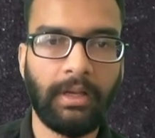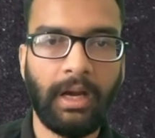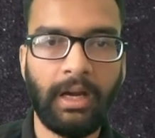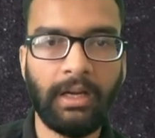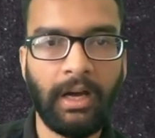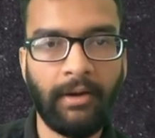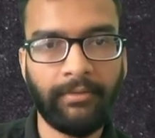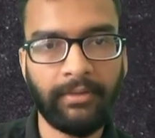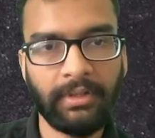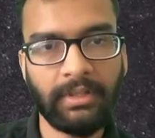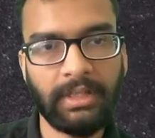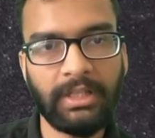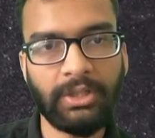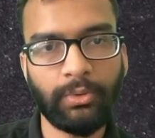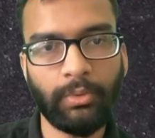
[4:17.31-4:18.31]
and after
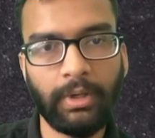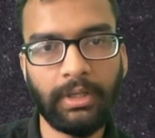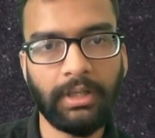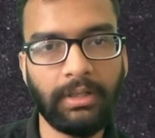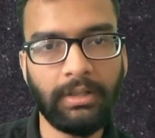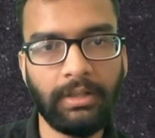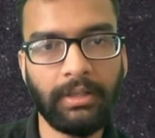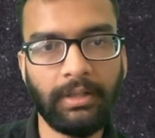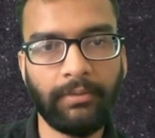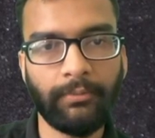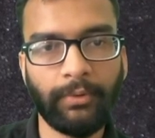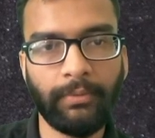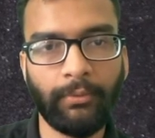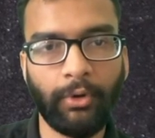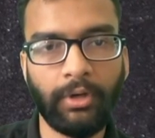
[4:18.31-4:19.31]
these two are done,
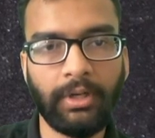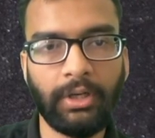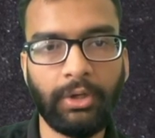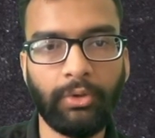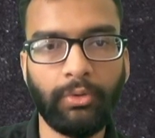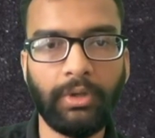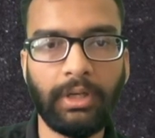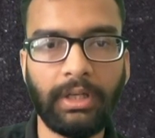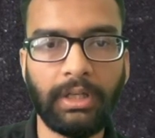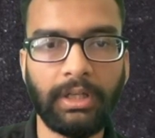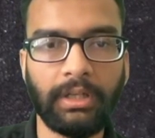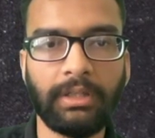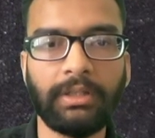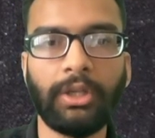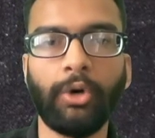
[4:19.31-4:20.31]
we want it to
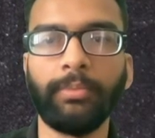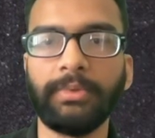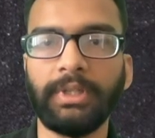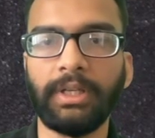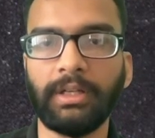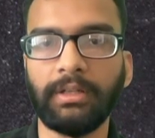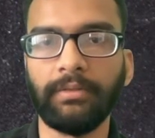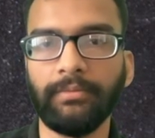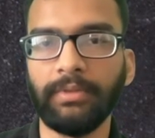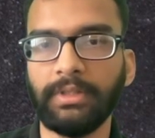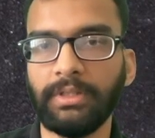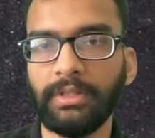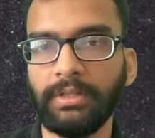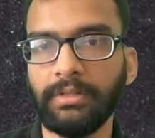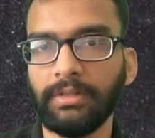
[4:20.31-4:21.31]
return the object, which
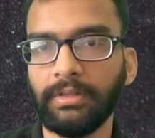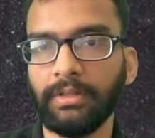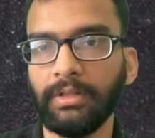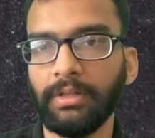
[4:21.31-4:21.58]
is